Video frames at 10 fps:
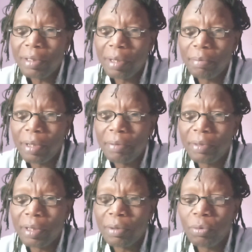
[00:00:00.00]
sometimes
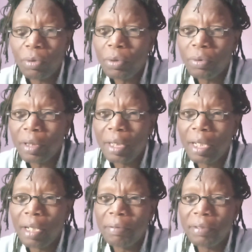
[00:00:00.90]
that what we really
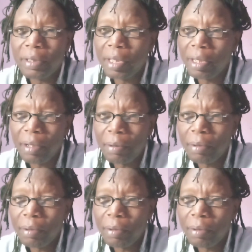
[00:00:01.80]
have inside